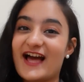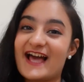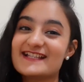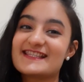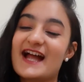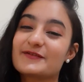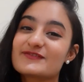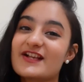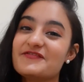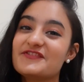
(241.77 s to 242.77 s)
Guys, that
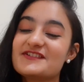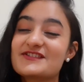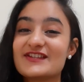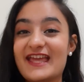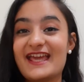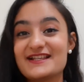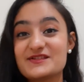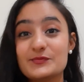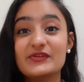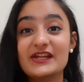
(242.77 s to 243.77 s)
was all for
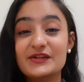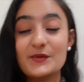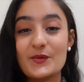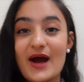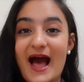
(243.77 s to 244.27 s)
today's video.